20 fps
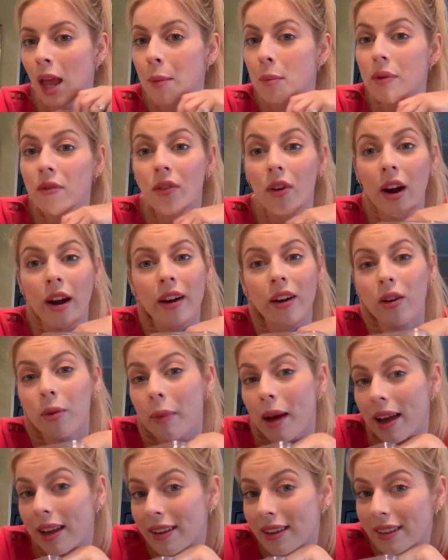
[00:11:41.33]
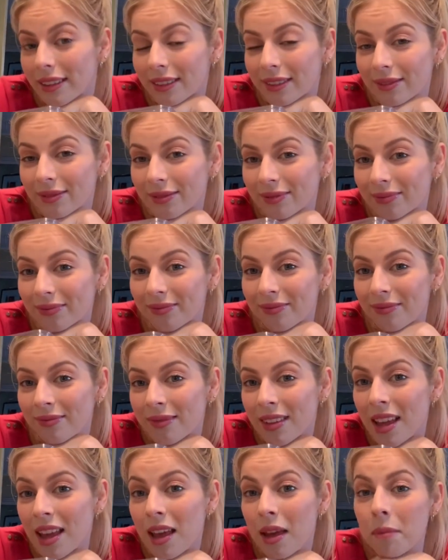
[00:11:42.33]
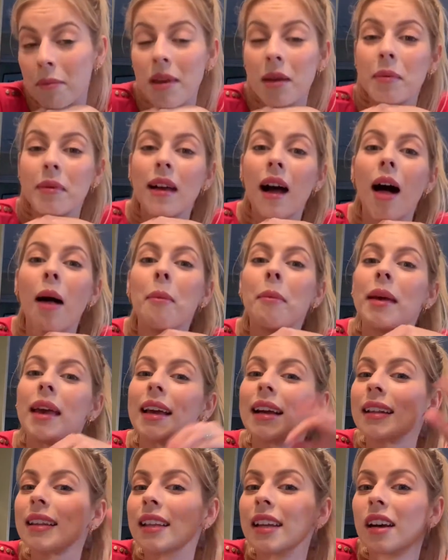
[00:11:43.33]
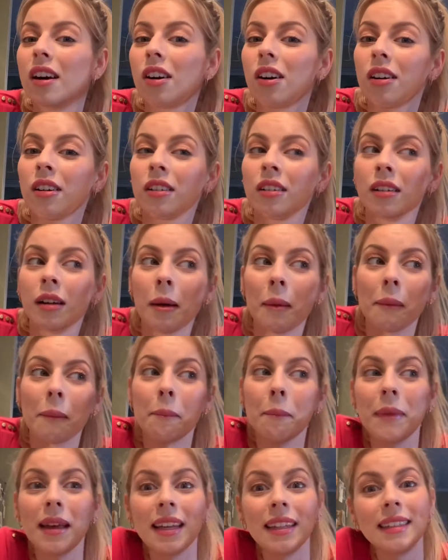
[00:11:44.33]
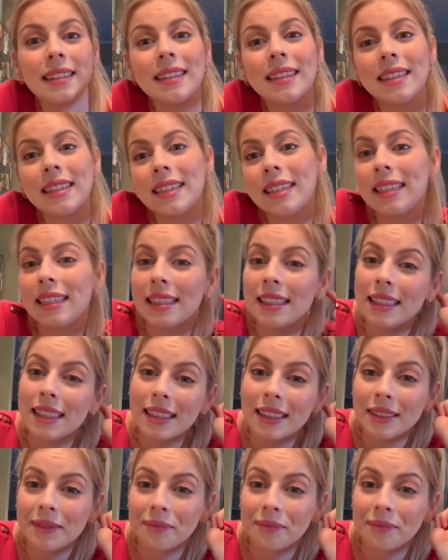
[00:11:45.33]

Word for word: before I go to bed. Maybe I'll make a little mint tea.